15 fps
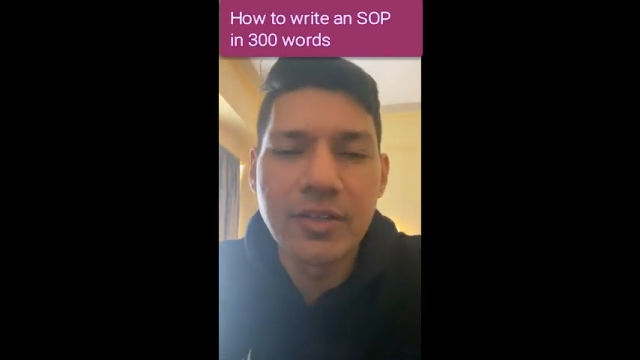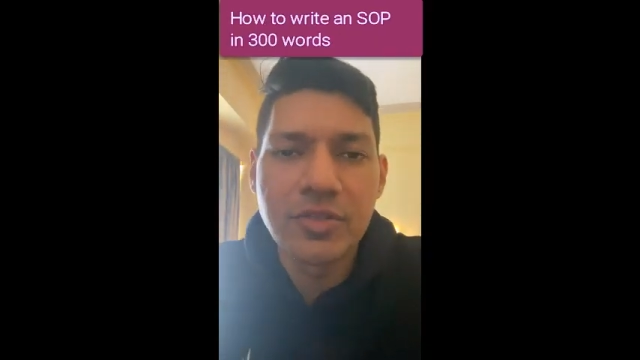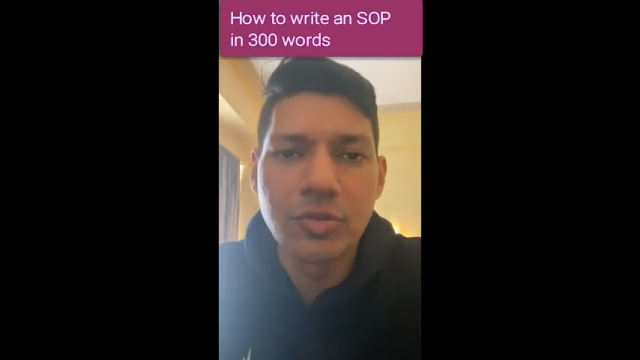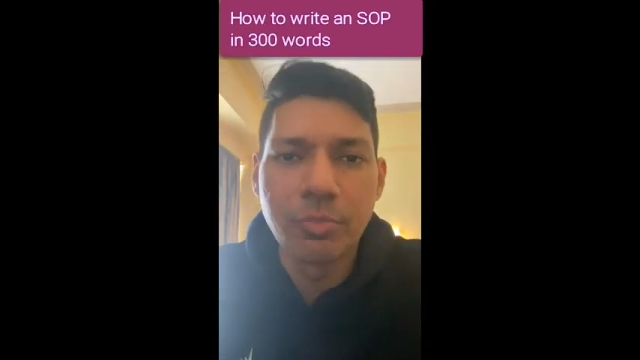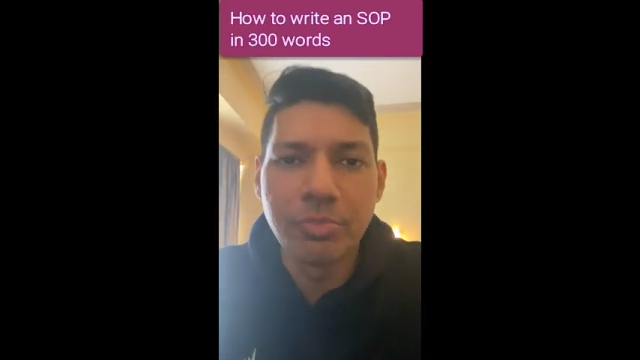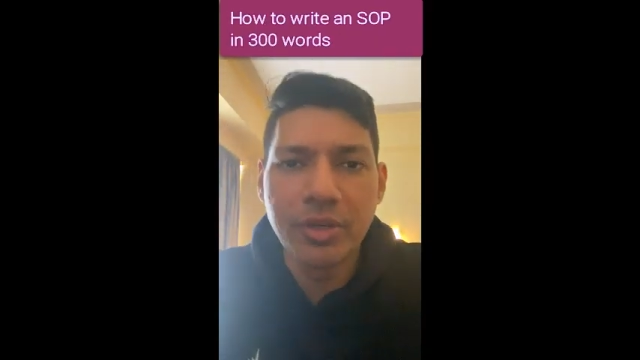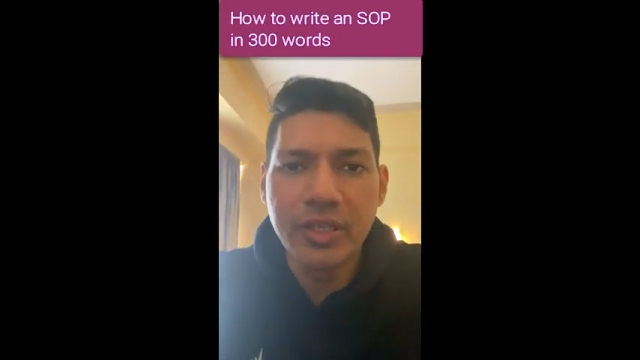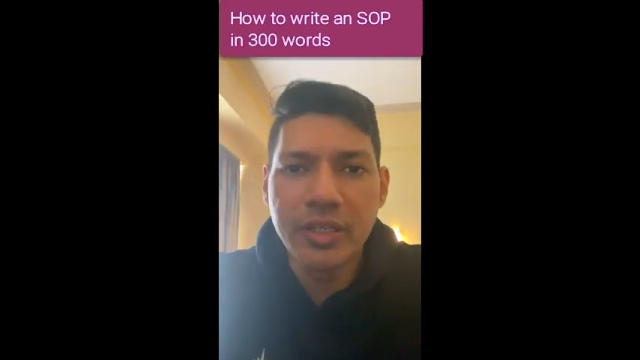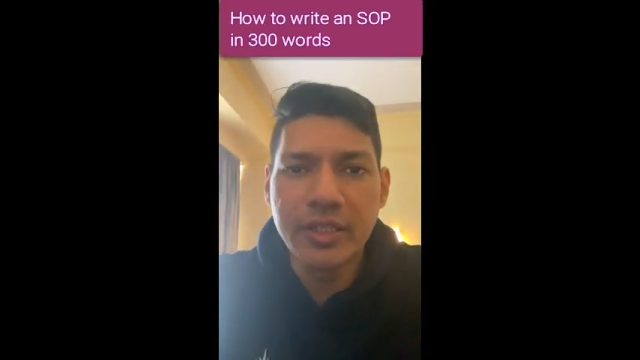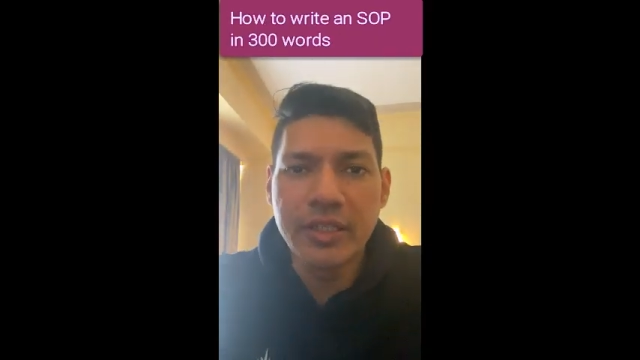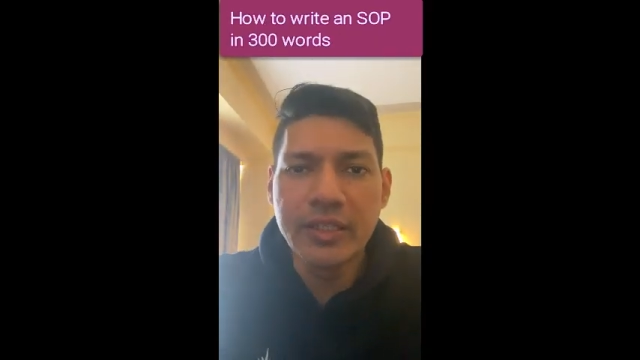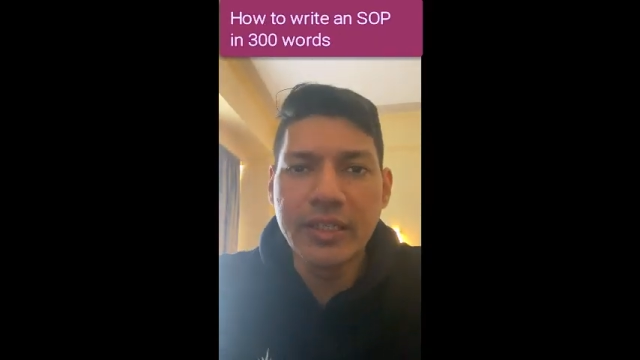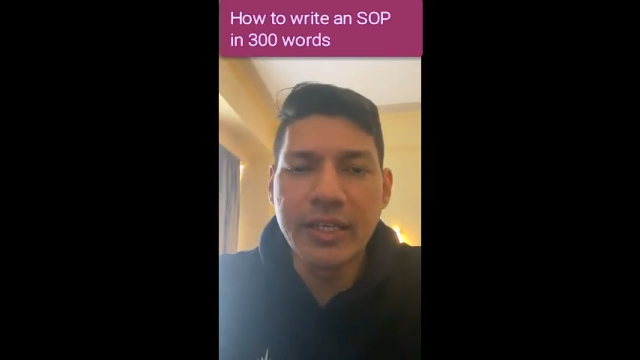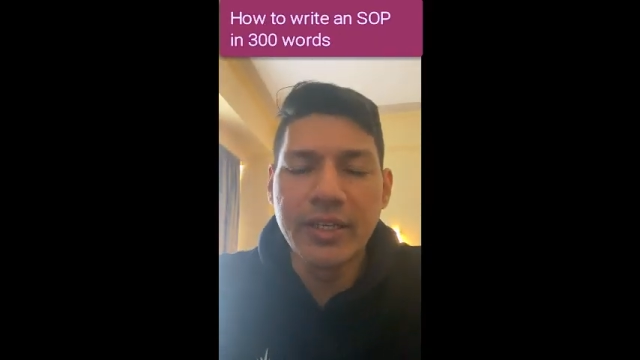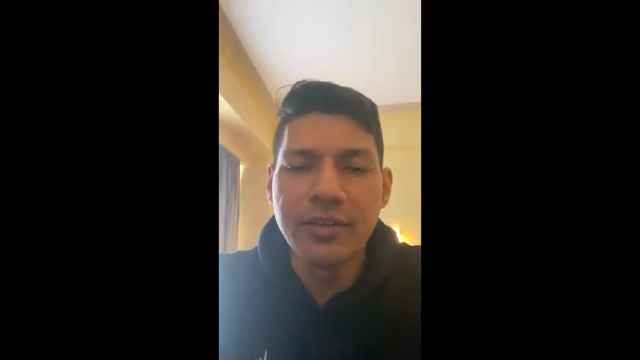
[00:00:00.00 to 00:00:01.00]
SOP
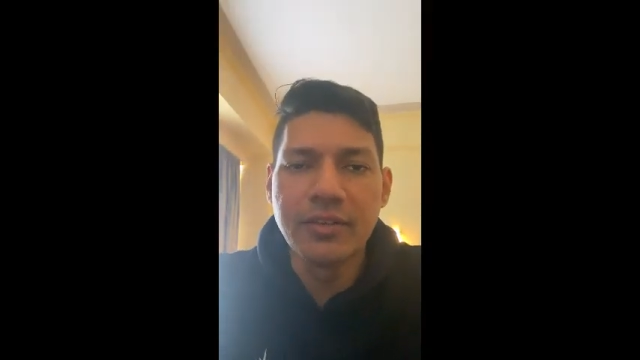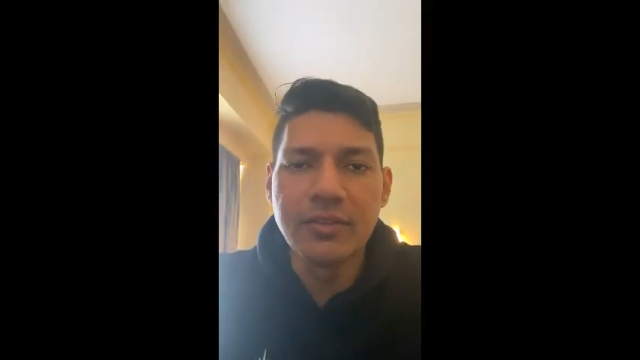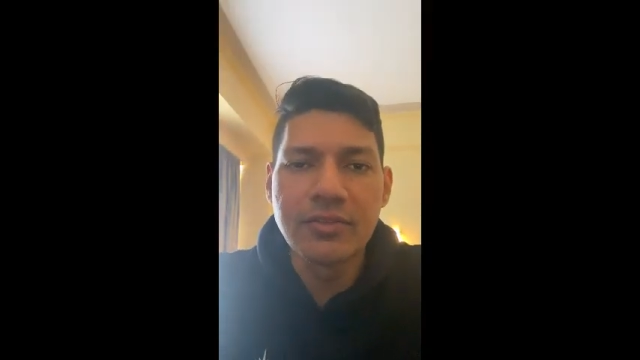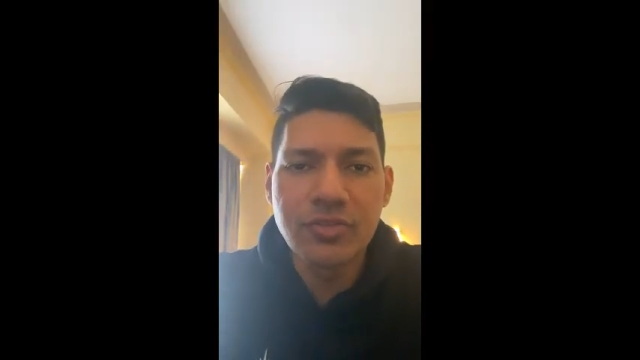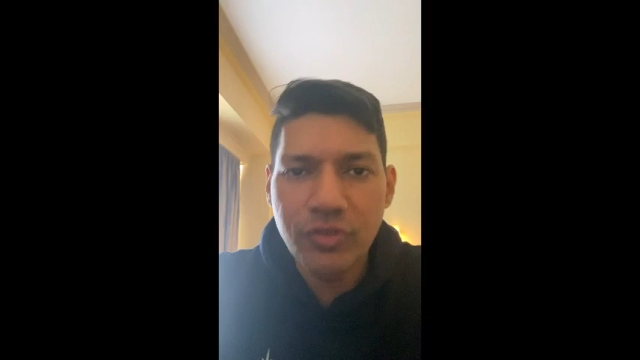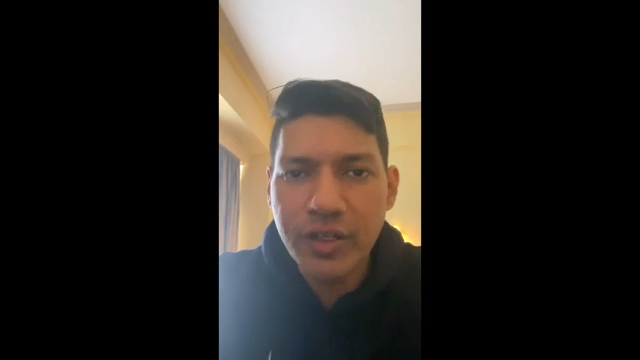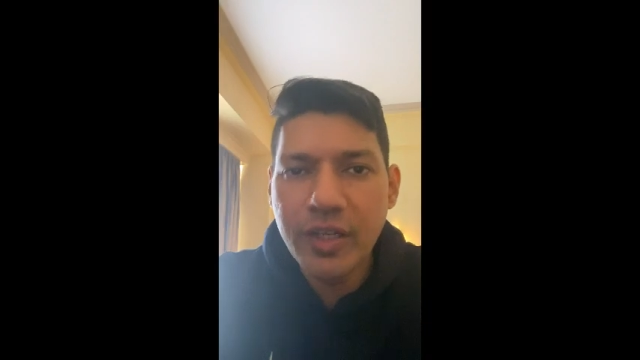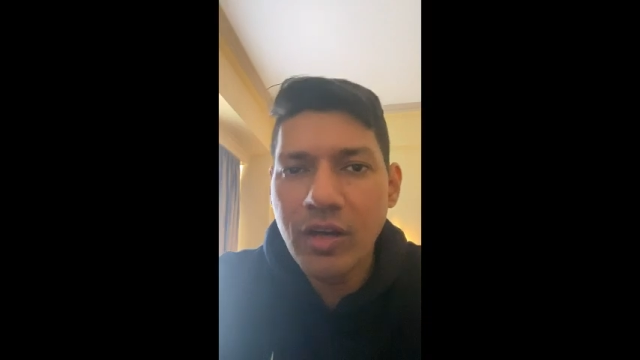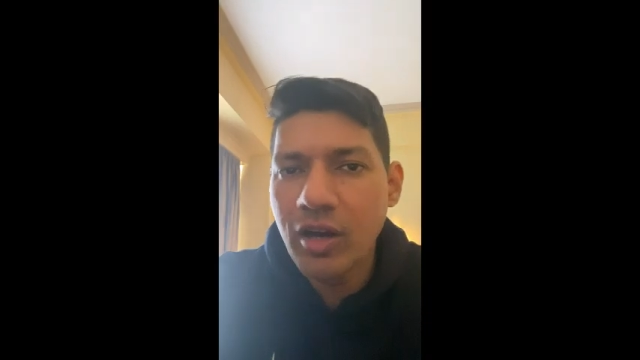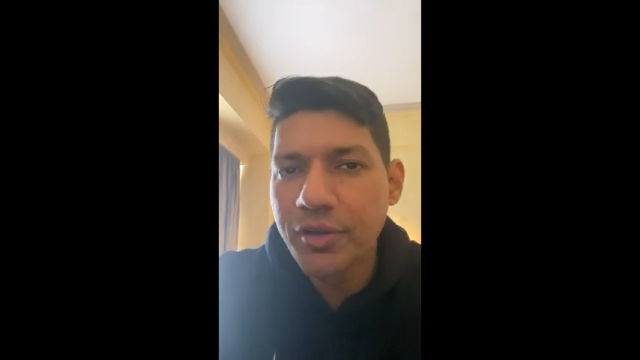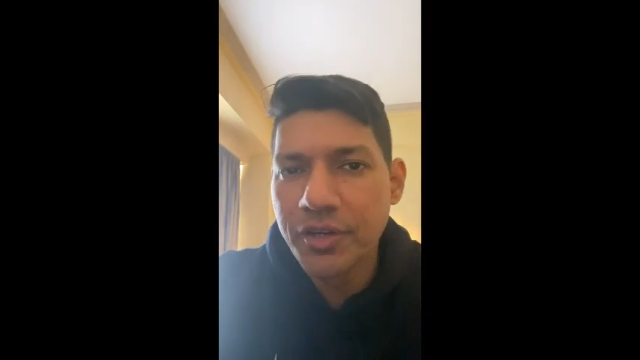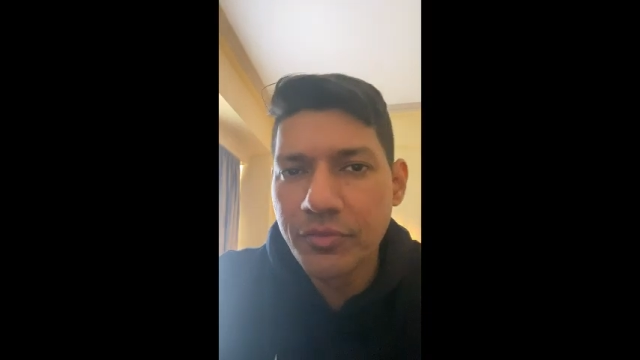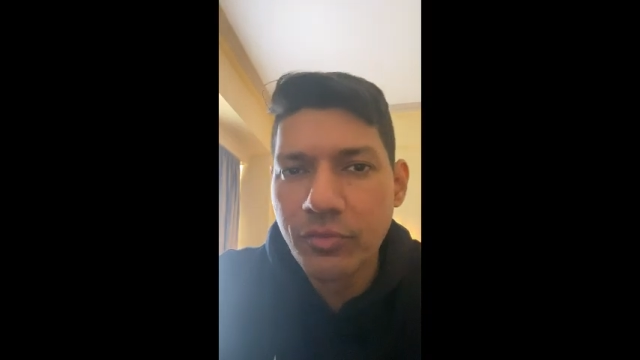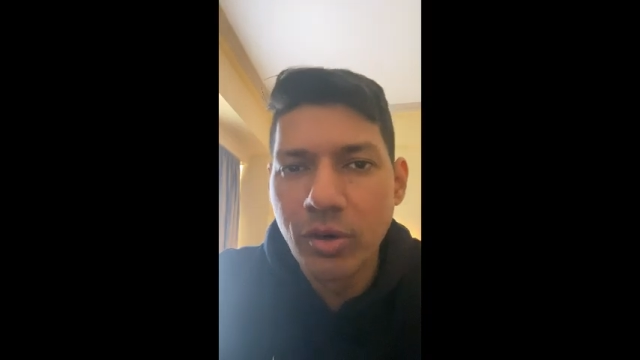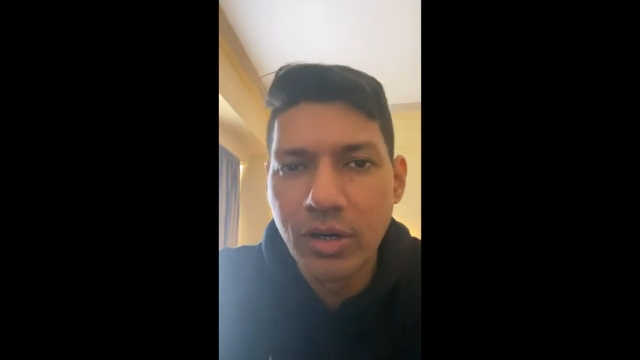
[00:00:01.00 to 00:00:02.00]
in
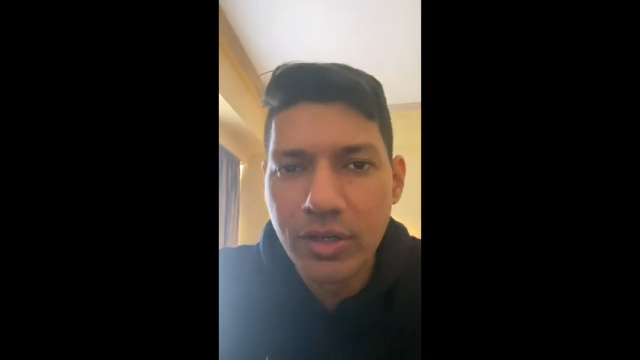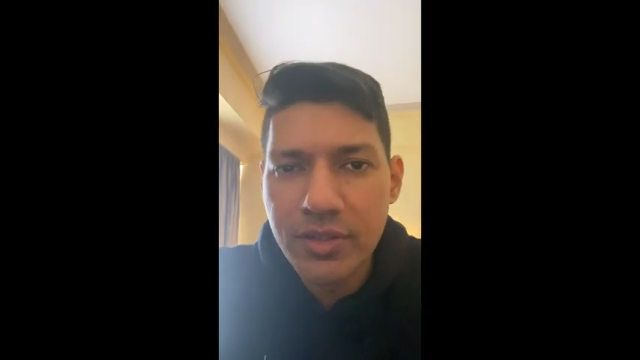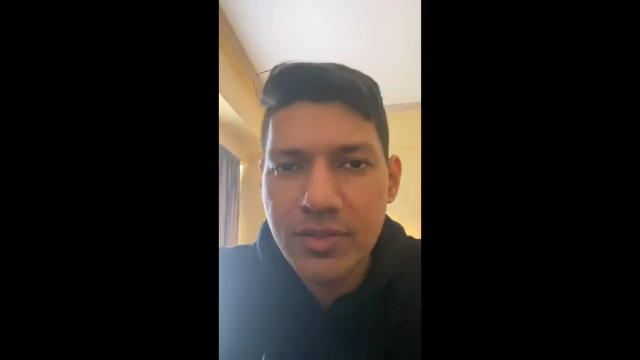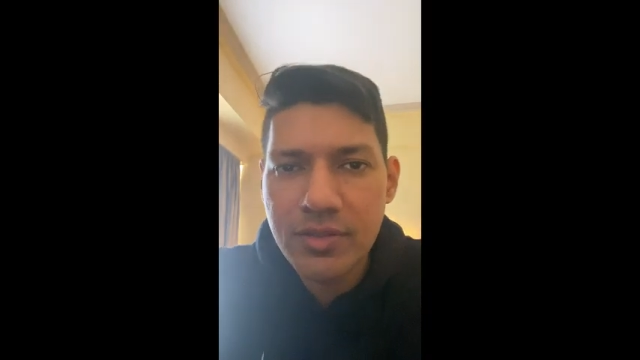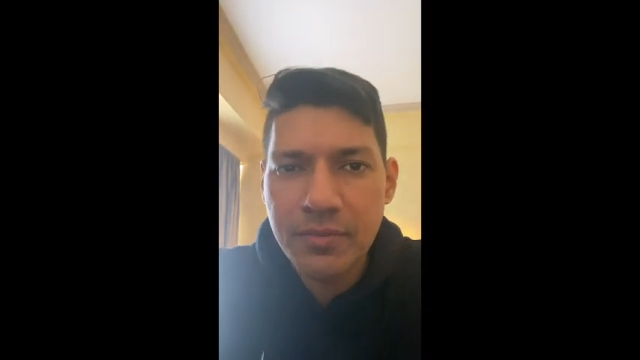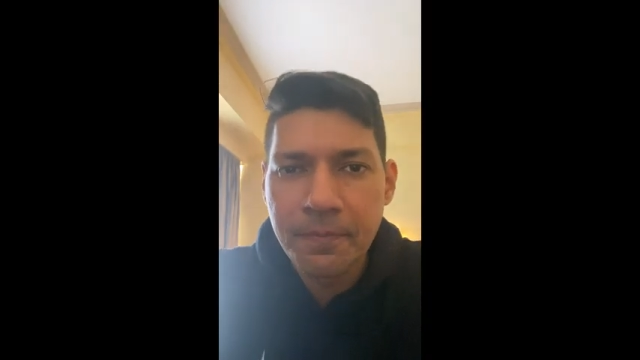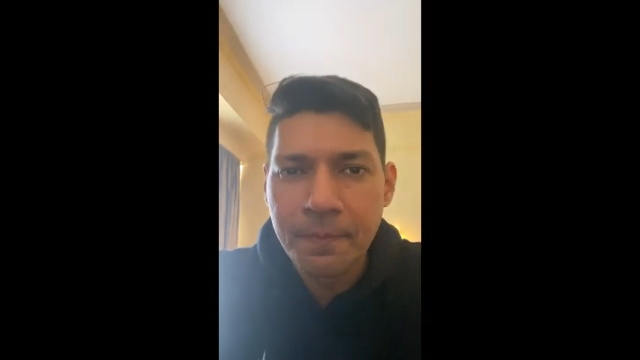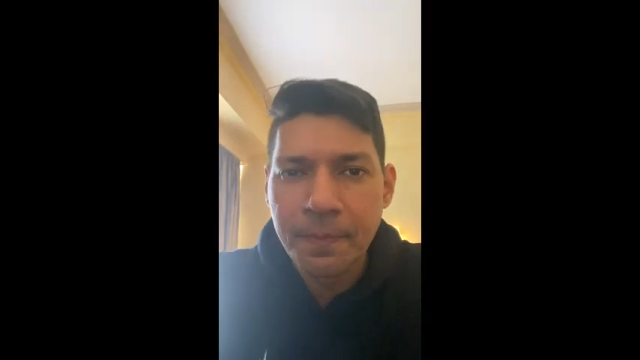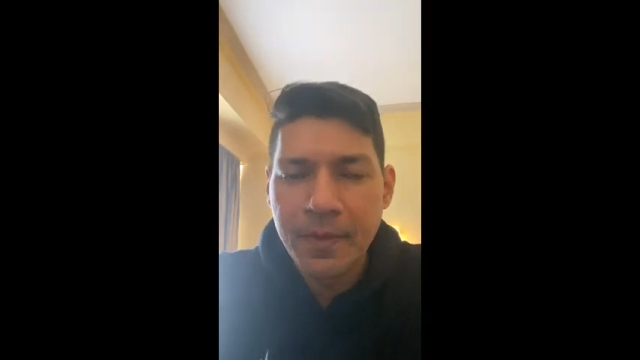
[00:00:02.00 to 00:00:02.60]
300 words.